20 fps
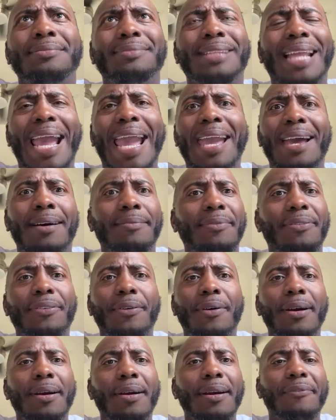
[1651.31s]

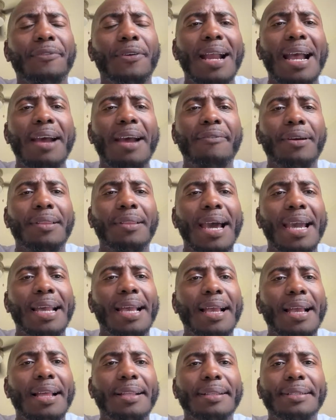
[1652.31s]
forever. Like,
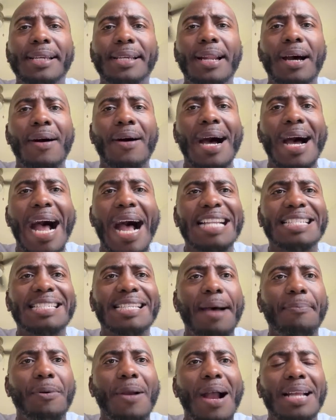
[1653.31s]
you know, I
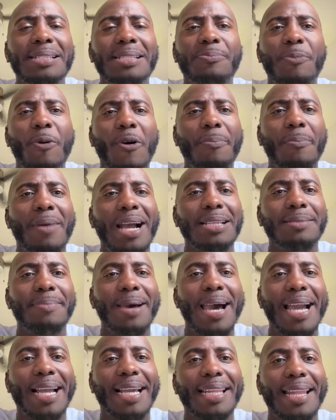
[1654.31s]
stopped riding sport bikes
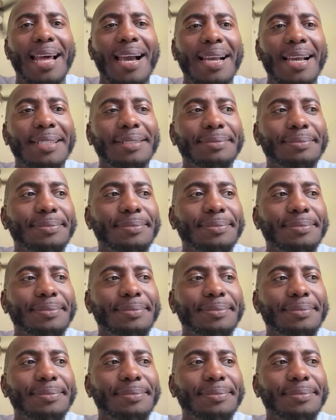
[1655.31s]
back in like